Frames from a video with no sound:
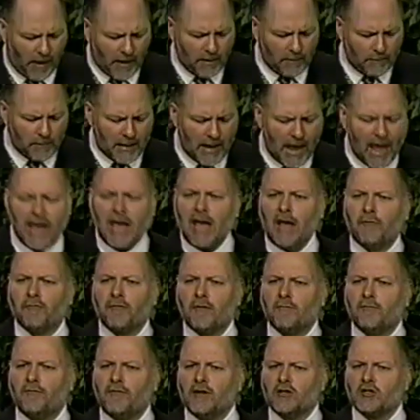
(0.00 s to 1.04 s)
Vitamin A
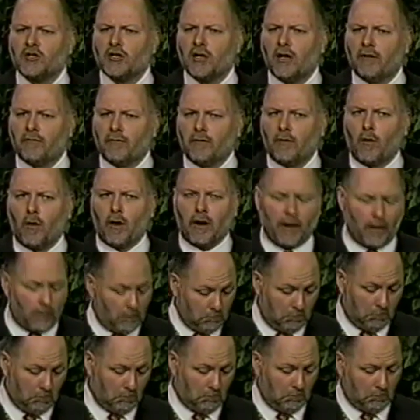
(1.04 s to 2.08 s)
from fish liver
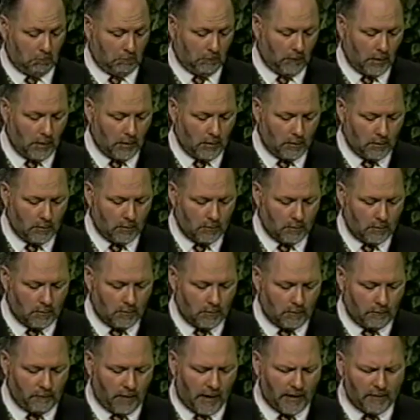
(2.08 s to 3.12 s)
oil.
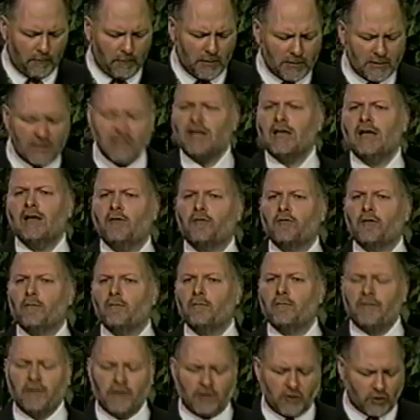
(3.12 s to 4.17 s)
Vitamin D
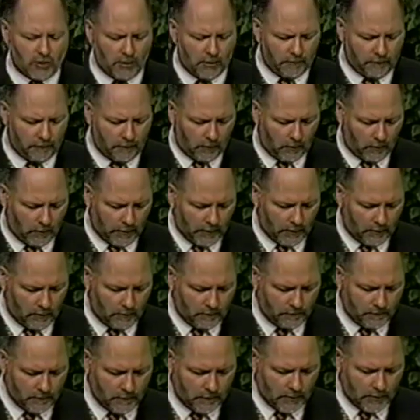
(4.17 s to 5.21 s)
from fish liver
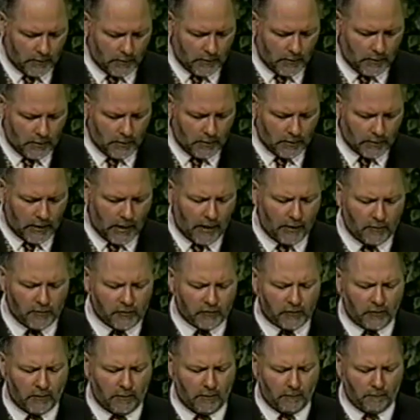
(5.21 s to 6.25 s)
oil.
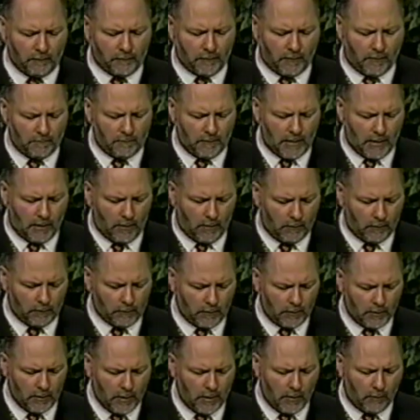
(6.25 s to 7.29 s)
Calcium from
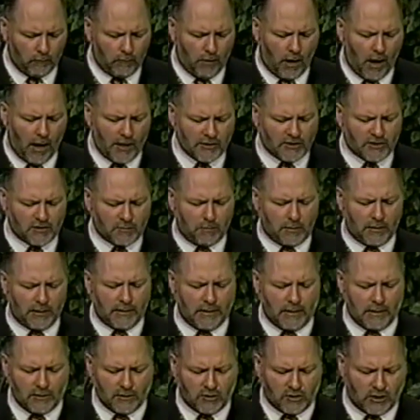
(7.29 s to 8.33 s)
milk. Raw
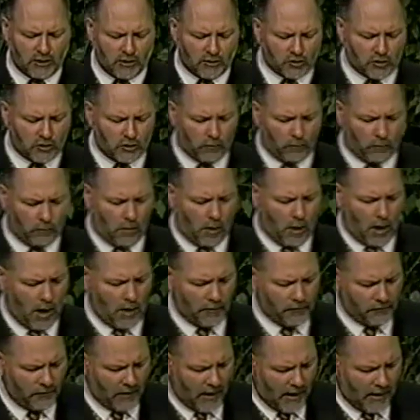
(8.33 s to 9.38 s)
spleen tissue.
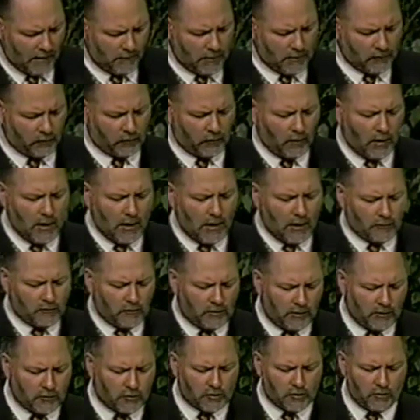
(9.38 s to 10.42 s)
Raw thymus
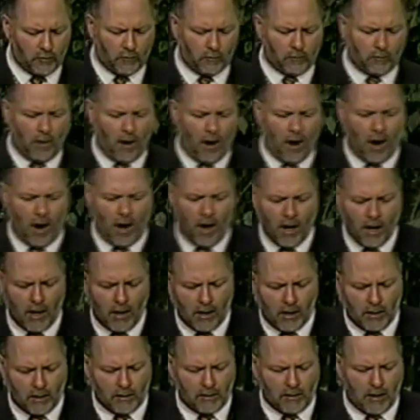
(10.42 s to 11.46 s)
tissue. Raw
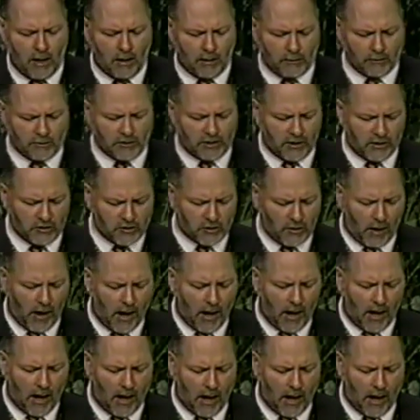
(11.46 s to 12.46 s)
lung tissue.